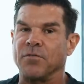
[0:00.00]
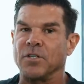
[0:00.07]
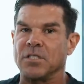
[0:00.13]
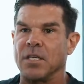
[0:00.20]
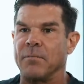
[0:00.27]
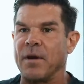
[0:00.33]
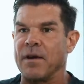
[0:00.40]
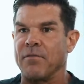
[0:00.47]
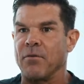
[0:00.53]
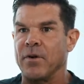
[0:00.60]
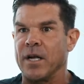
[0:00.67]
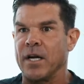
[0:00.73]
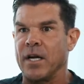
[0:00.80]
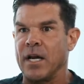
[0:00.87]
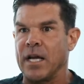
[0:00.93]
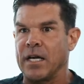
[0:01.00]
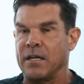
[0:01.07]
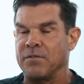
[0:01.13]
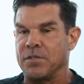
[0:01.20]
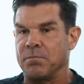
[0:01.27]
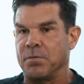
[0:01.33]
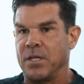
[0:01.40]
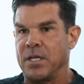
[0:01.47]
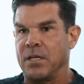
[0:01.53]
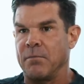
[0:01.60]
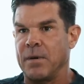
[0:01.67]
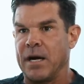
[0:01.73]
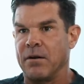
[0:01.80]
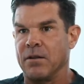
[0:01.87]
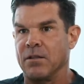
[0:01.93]
first time I ever ran a negative split in a
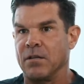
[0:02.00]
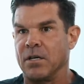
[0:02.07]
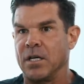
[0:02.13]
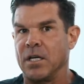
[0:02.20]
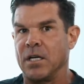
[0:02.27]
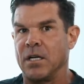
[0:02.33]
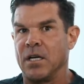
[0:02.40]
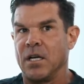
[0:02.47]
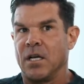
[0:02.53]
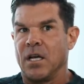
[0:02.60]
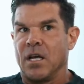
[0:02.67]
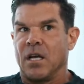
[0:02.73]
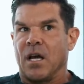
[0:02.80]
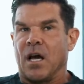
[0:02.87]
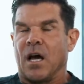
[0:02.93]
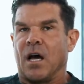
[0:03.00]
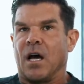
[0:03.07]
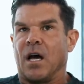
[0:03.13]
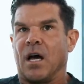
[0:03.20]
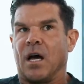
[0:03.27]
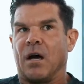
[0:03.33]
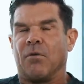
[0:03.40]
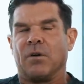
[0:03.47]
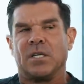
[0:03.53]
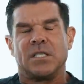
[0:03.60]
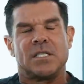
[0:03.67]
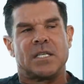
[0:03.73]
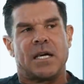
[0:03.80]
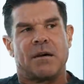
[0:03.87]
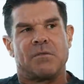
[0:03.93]
marathon. Right. And I want to
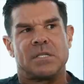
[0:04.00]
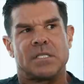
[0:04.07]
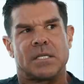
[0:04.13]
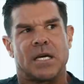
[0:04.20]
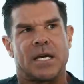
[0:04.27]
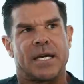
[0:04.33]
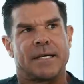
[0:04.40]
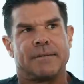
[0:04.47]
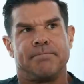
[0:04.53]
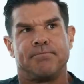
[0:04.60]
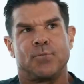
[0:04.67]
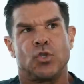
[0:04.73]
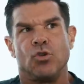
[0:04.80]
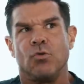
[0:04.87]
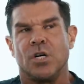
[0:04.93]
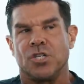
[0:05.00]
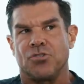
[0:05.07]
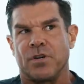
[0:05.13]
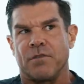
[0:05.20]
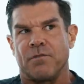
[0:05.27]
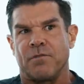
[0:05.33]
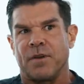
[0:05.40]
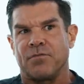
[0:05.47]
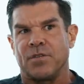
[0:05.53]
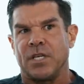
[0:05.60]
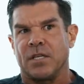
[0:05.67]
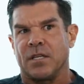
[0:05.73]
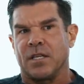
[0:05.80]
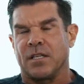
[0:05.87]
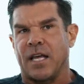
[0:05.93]
say I was like
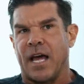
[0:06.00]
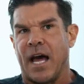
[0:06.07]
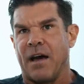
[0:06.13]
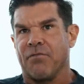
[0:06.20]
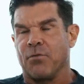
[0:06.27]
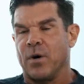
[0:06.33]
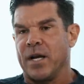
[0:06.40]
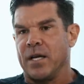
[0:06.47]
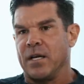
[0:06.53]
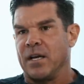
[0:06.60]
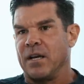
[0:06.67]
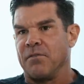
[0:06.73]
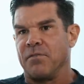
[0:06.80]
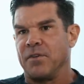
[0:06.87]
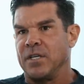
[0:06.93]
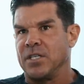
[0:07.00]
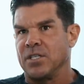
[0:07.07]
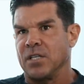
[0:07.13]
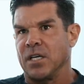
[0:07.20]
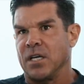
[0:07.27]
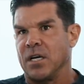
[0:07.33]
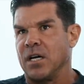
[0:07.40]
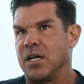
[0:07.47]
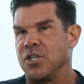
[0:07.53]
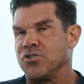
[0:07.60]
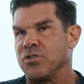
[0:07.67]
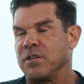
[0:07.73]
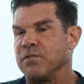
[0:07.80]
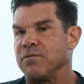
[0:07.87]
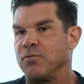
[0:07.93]
250th at the halfway and I finished like
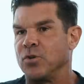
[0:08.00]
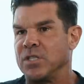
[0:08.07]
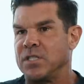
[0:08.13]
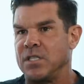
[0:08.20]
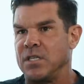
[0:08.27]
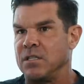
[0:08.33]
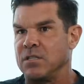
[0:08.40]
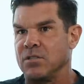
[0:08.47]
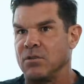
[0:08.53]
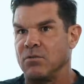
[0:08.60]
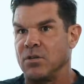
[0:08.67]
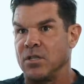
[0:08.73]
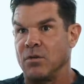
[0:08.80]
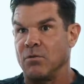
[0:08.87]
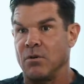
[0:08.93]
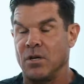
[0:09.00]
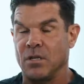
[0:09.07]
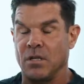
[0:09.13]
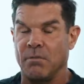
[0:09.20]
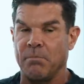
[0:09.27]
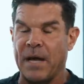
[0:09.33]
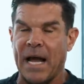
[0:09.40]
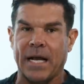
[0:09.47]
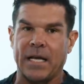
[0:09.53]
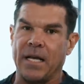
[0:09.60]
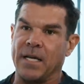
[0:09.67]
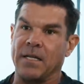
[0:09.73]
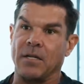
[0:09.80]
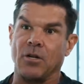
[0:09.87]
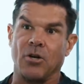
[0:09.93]
114th. So wow. on the on the back
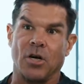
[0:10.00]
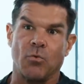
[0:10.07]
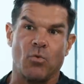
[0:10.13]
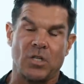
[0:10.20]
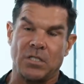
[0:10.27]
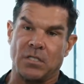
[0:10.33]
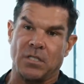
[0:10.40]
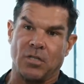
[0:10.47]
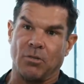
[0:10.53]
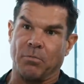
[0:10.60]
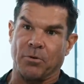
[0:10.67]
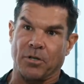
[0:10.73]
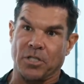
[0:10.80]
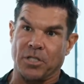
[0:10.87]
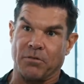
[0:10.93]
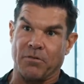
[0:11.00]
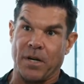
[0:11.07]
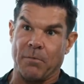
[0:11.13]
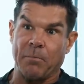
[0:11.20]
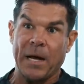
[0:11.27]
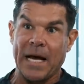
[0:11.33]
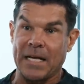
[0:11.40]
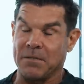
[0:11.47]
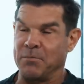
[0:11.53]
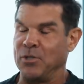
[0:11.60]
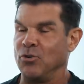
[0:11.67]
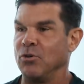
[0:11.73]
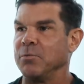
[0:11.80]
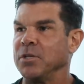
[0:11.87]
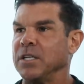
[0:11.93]
end, not one single person ran past me.
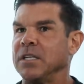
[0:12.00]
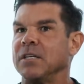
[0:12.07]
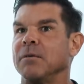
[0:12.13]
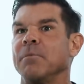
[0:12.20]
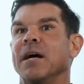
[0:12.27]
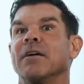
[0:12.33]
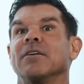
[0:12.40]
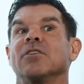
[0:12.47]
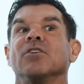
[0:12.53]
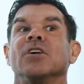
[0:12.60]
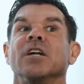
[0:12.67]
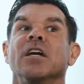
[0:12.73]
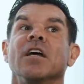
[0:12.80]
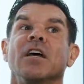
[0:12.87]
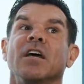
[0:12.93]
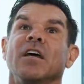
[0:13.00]
Normally in the marathon,